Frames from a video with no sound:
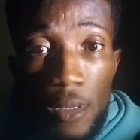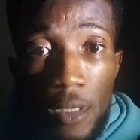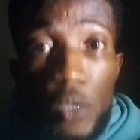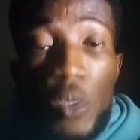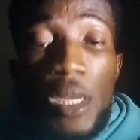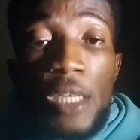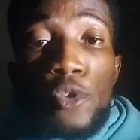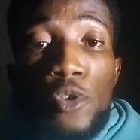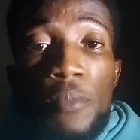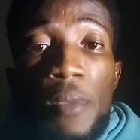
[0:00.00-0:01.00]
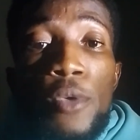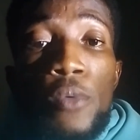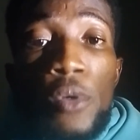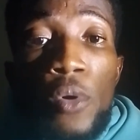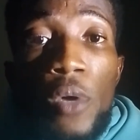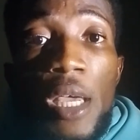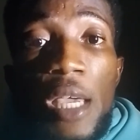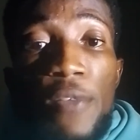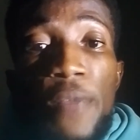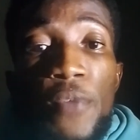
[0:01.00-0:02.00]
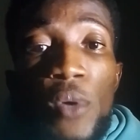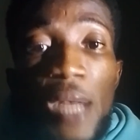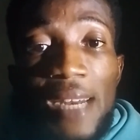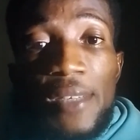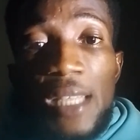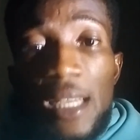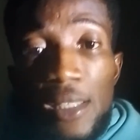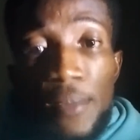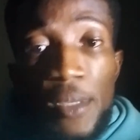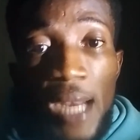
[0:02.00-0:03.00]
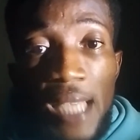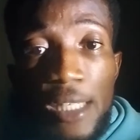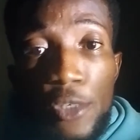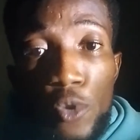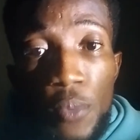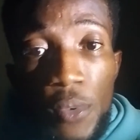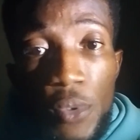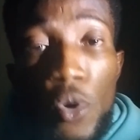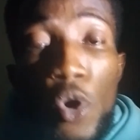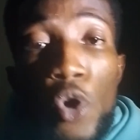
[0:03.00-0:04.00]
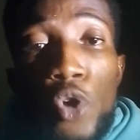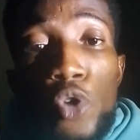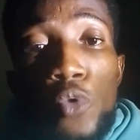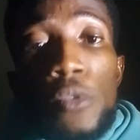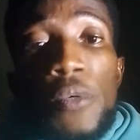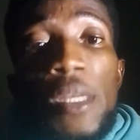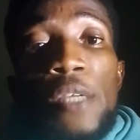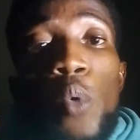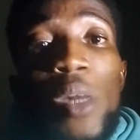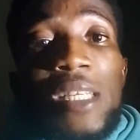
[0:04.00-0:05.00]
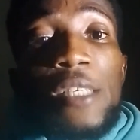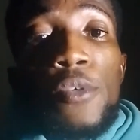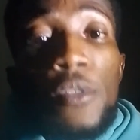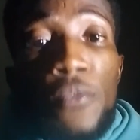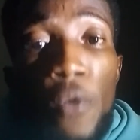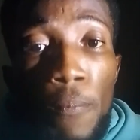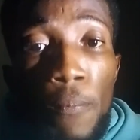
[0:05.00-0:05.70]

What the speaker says: It's only the YouTube maybe you will know. Even if you know that there's something known as the YouTube studio, you won't really know what it's used for